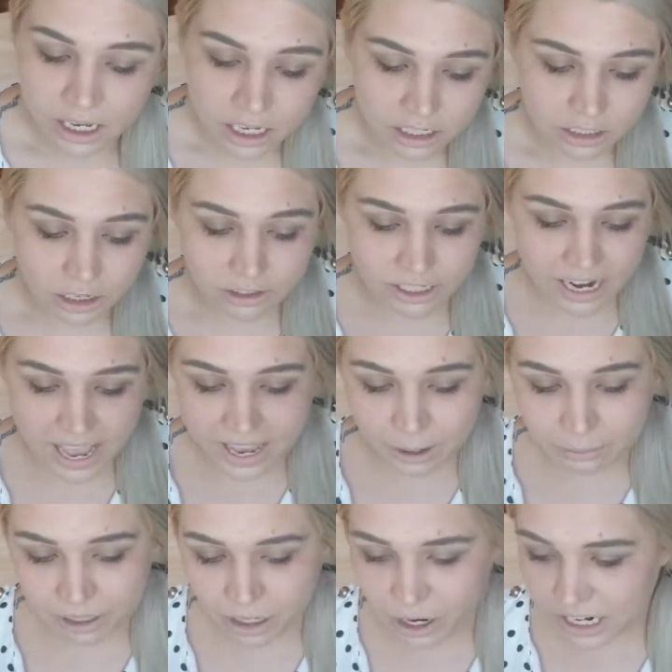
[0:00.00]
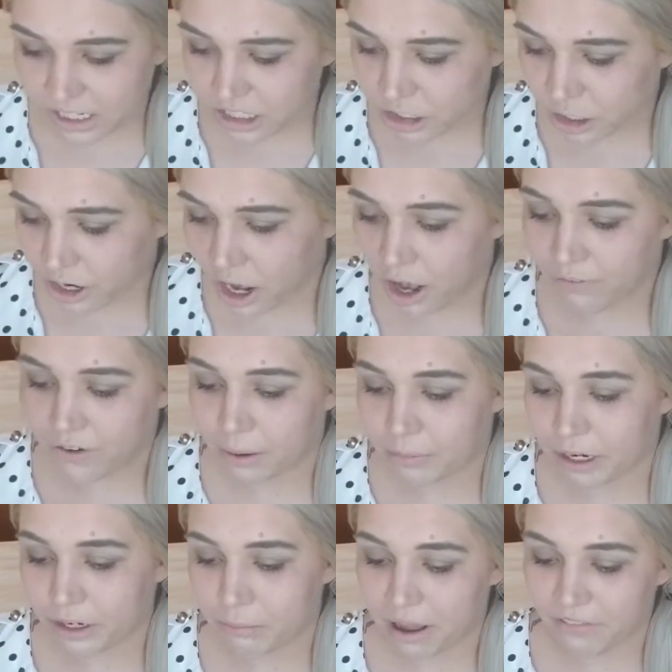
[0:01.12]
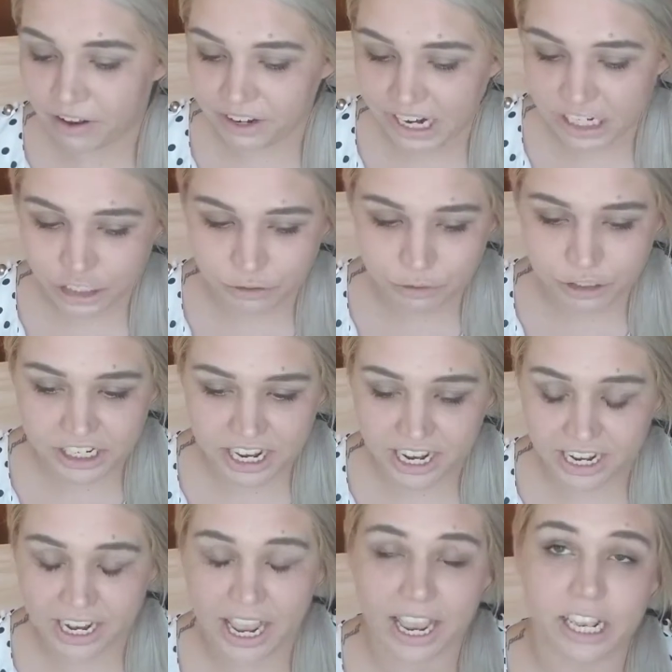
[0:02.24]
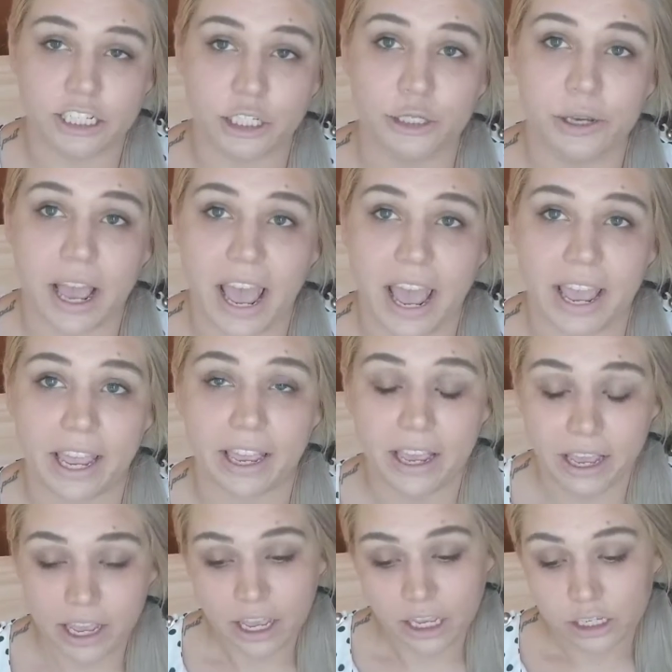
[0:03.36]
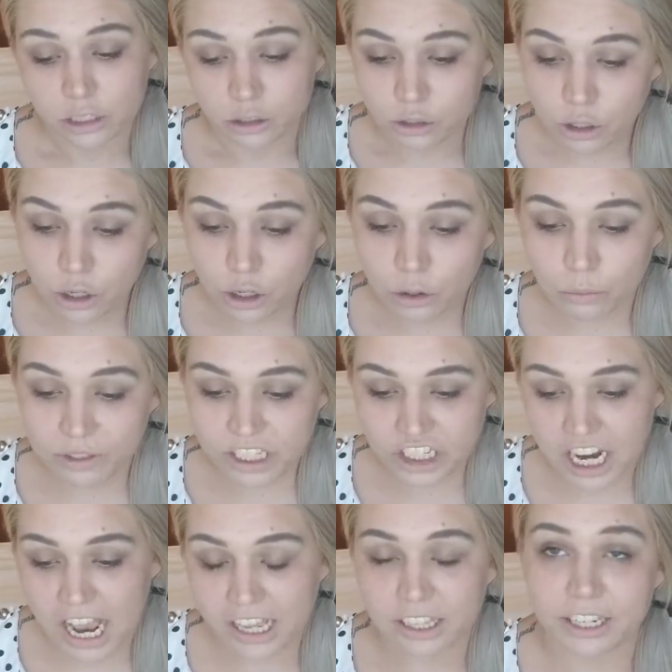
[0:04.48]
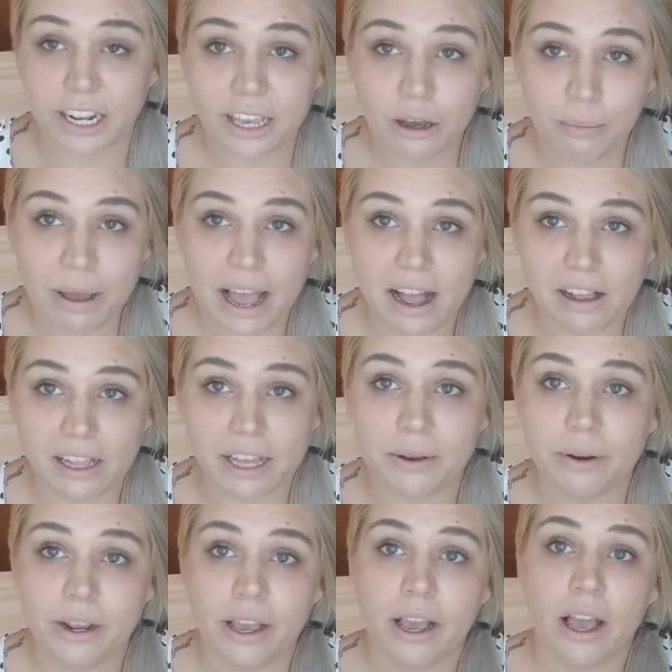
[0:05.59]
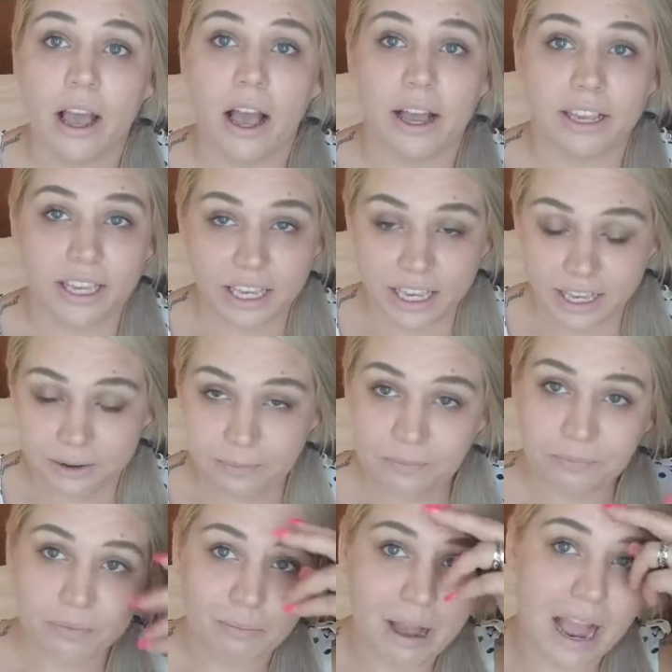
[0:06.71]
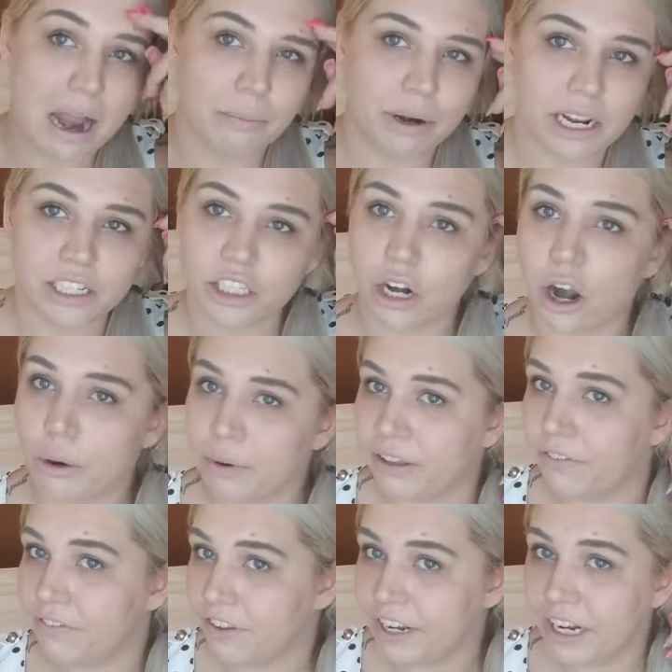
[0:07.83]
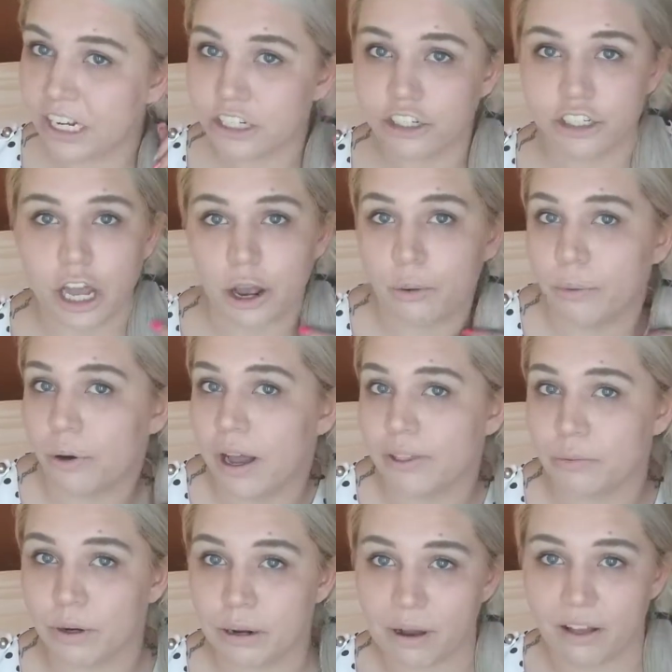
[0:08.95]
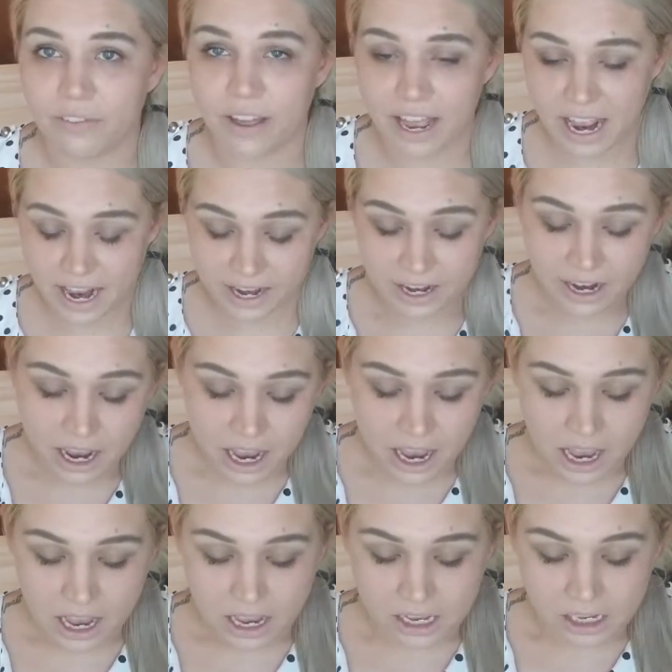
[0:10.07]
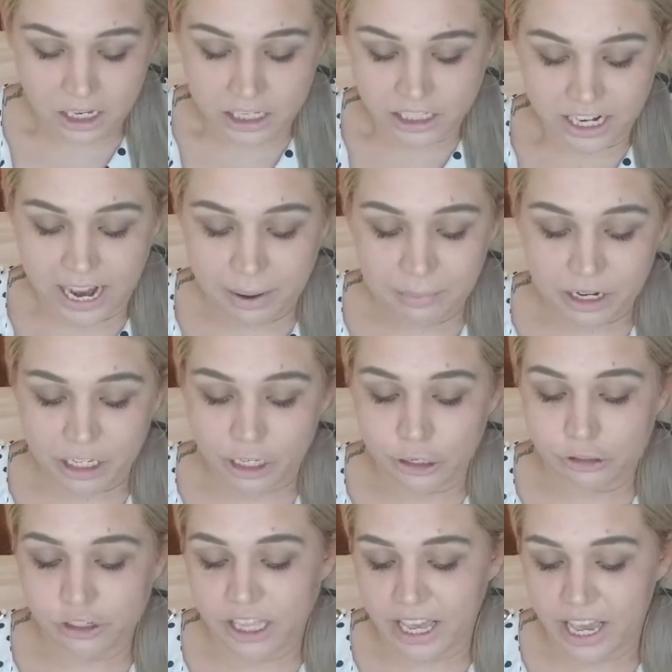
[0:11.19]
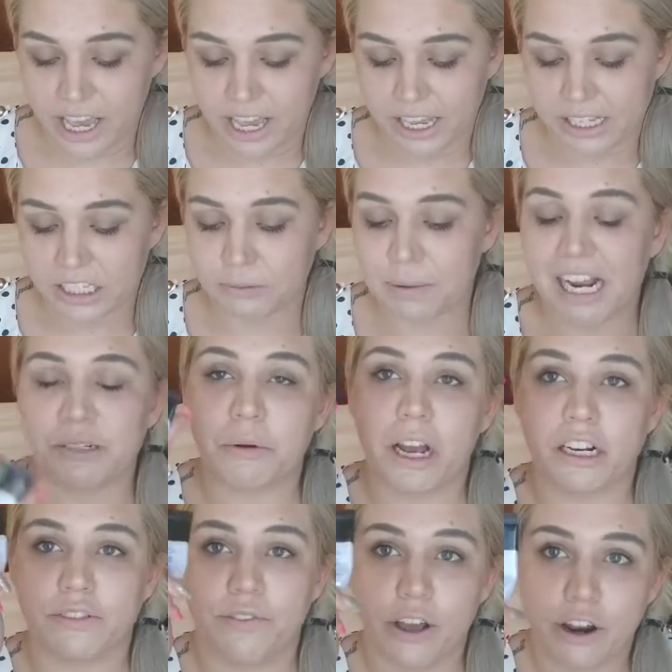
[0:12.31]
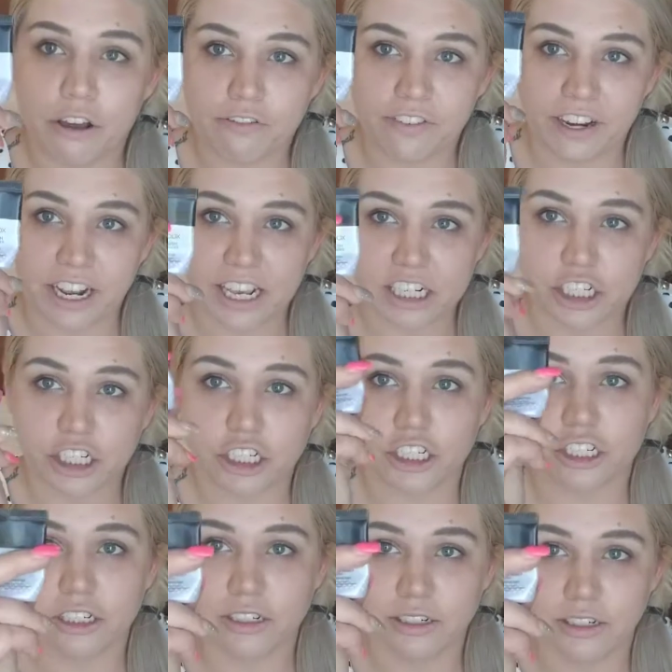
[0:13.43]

So today I'm gonna go ahead and start off. I'm gonna do my foundation routine and do a look with the Jaclyn Heel palette. Again, my eyebrows are already finished, so we don't have to worry about that. Today I'm going to use the Smashbox Photo Finish